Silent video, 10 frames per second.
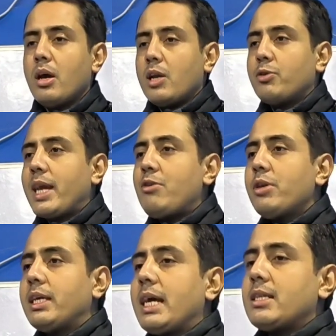Now, can
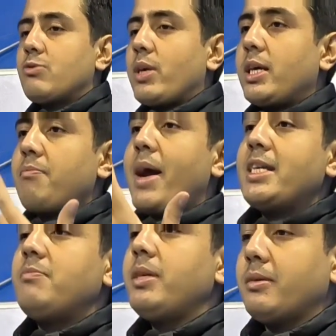you guess what it
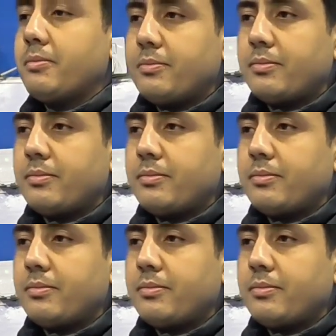might be?